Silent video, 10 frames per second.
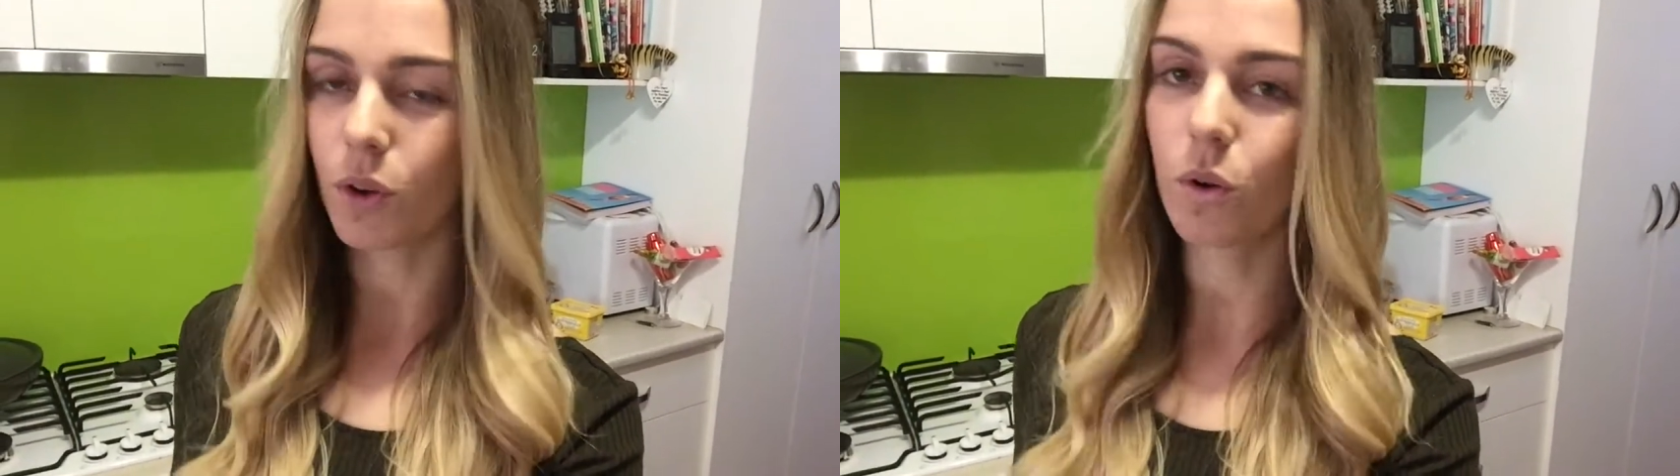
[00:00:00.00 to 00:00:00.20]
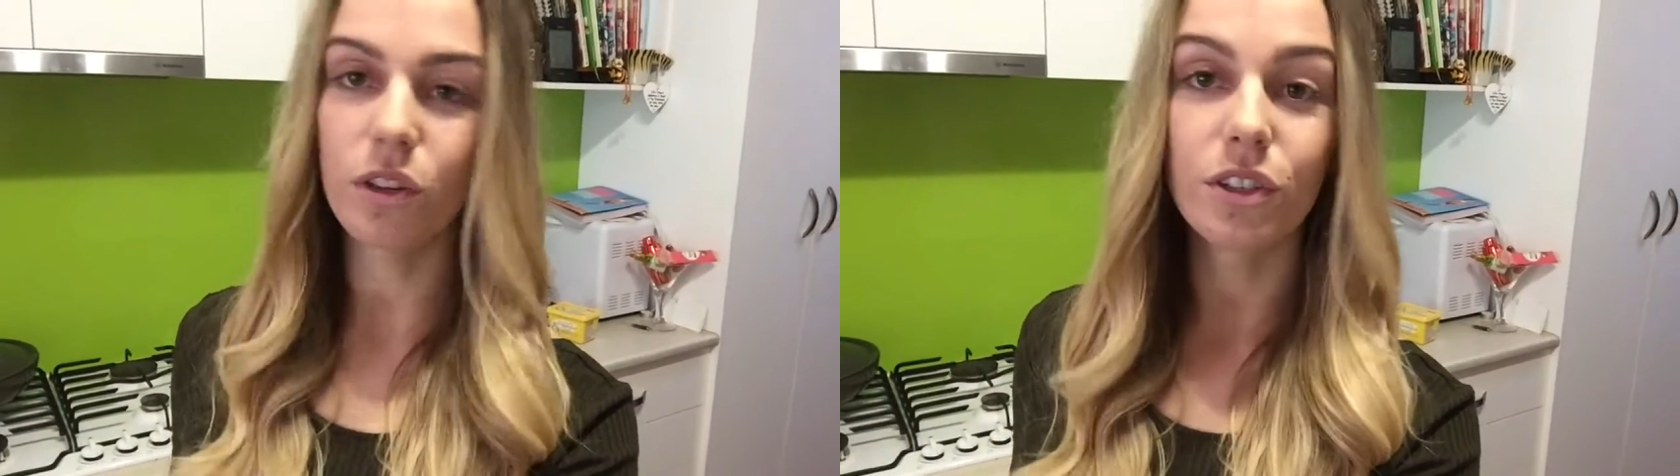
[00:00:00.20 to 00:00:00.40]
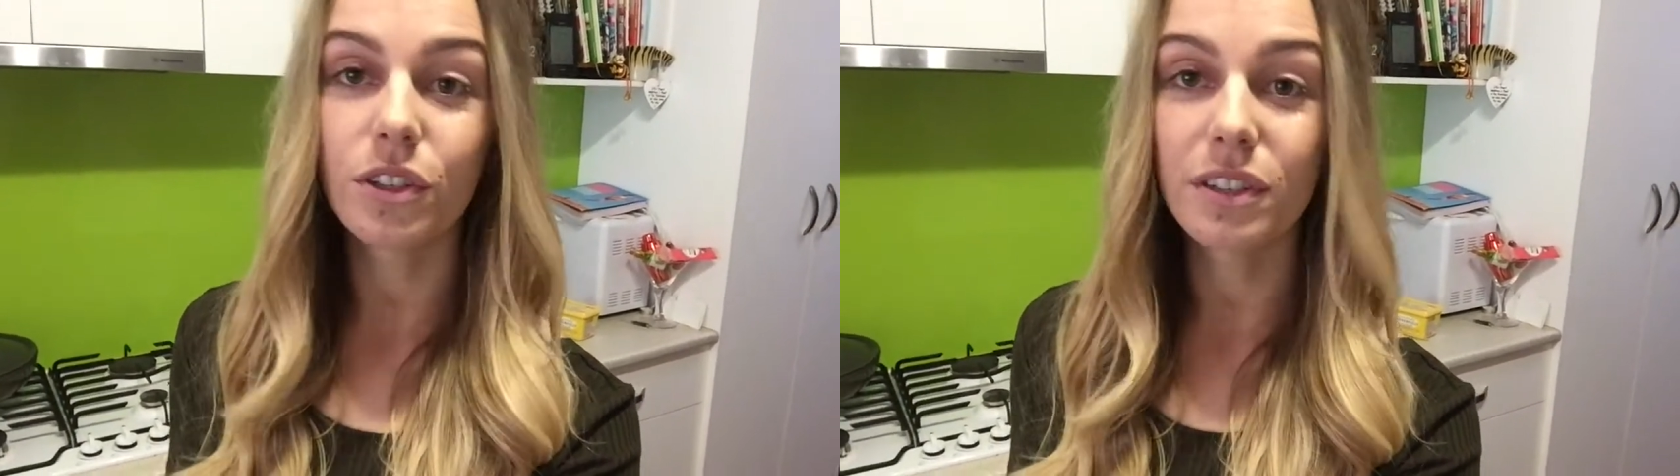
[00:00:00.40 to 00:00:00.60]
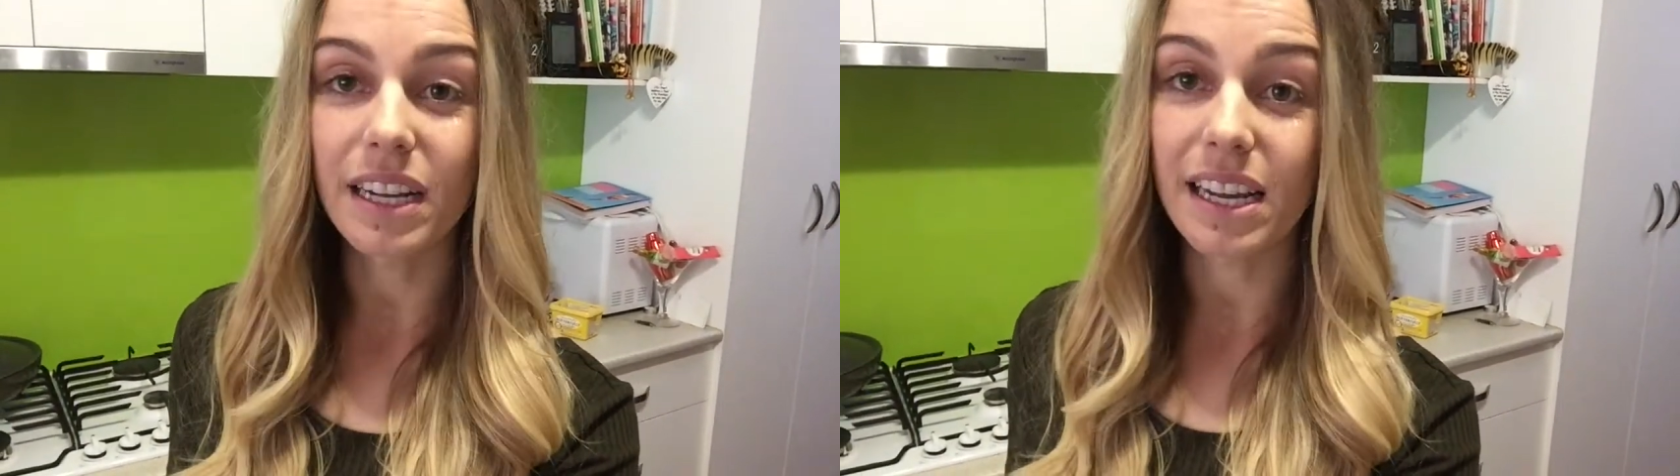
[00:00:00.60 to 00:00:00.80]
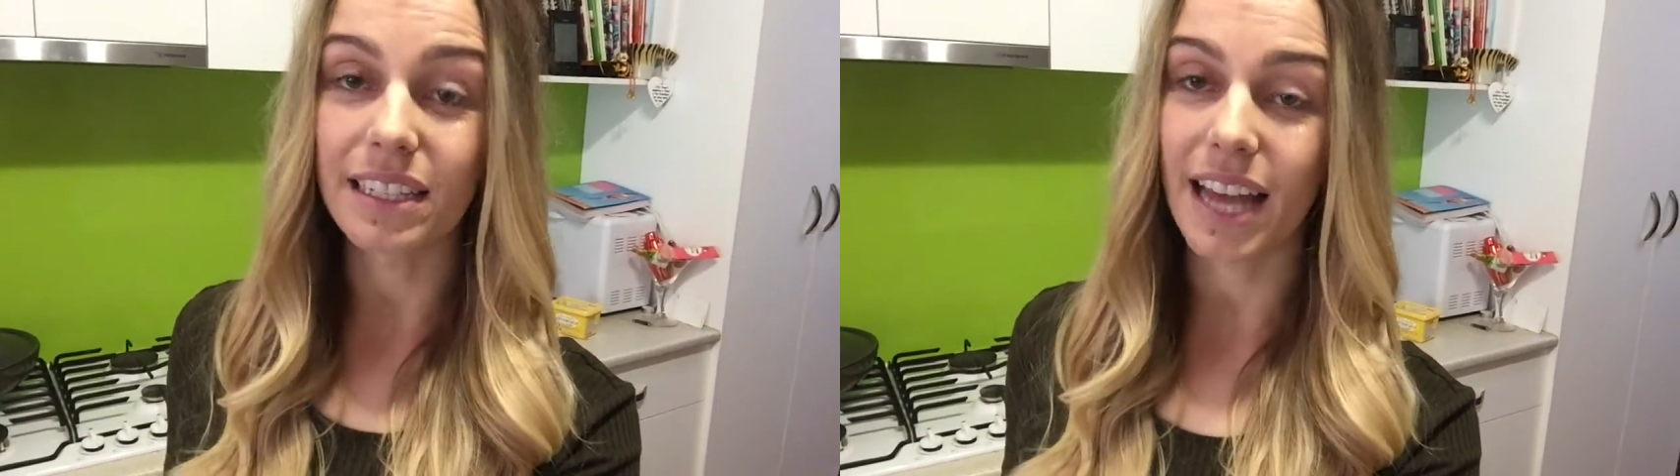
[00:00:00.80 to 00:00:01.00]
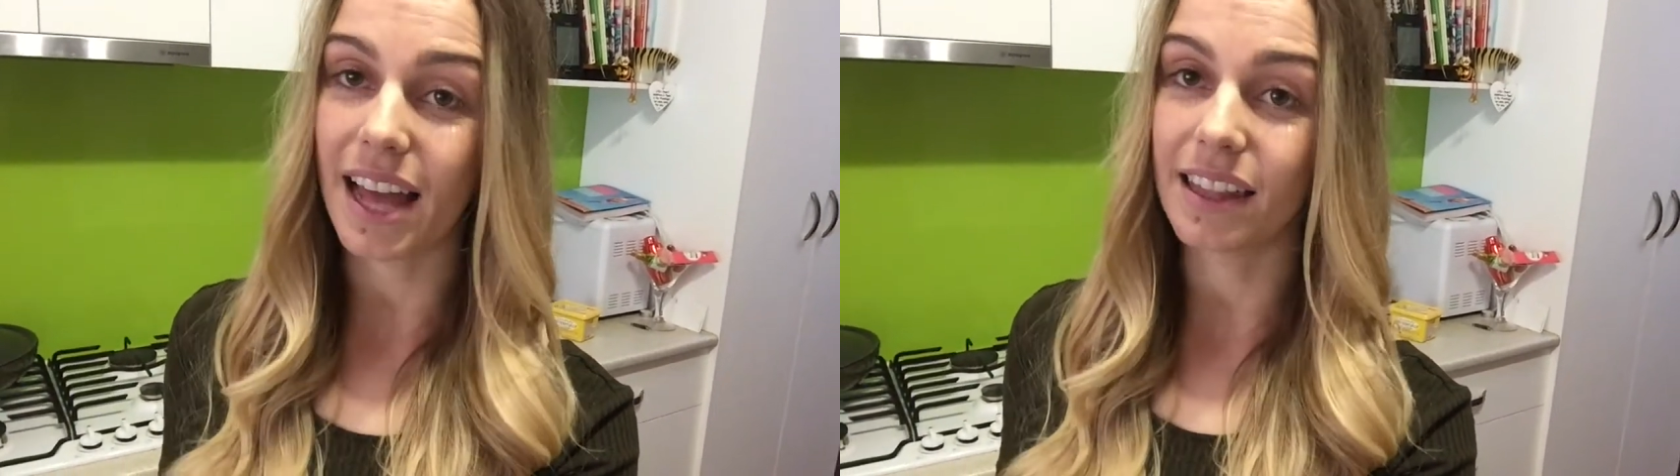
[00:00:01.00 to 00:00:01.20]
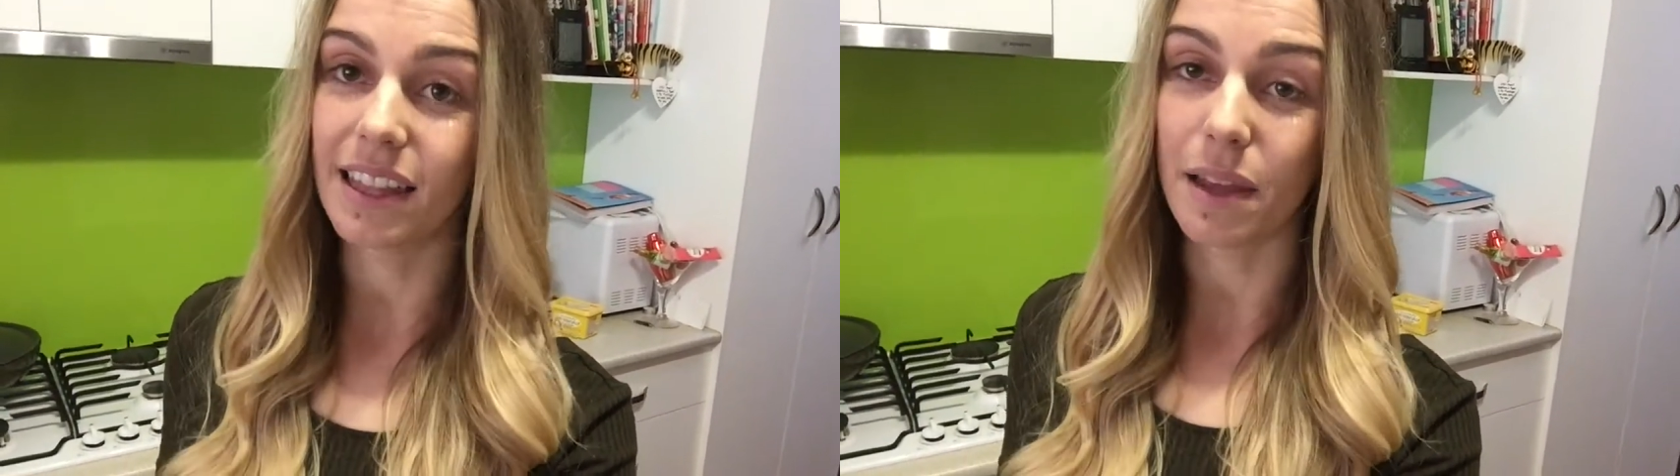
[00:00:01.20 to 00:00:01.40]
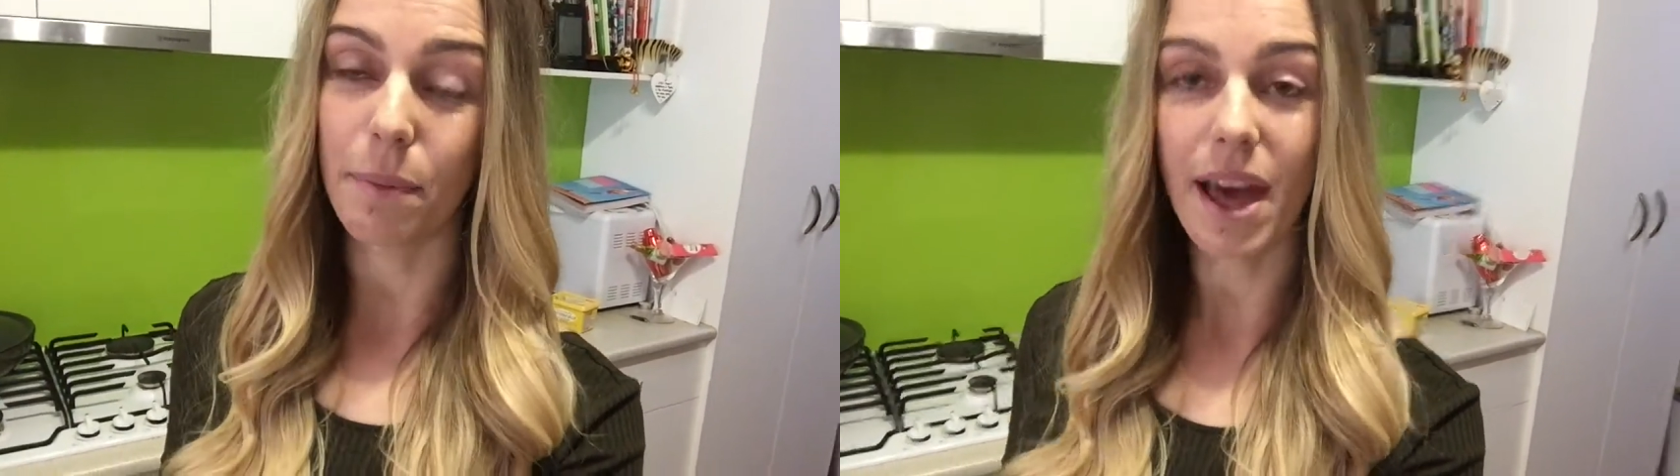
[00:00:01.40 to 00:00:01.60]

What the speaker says: All you do is add the